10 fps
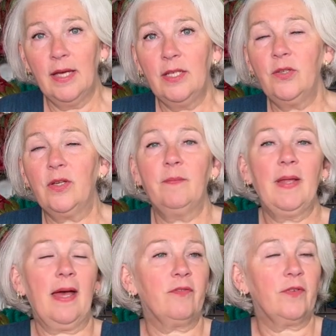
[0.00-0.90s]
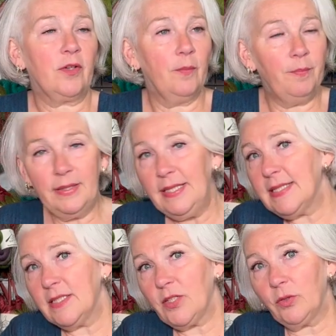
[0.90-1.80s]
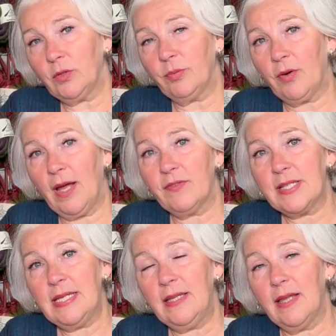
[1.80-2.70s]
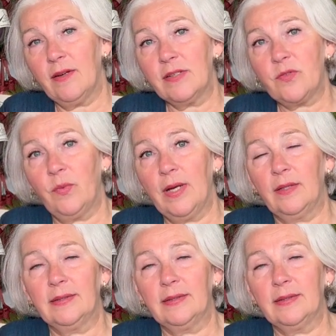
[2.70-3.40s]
You can have complete and total privacy there as well.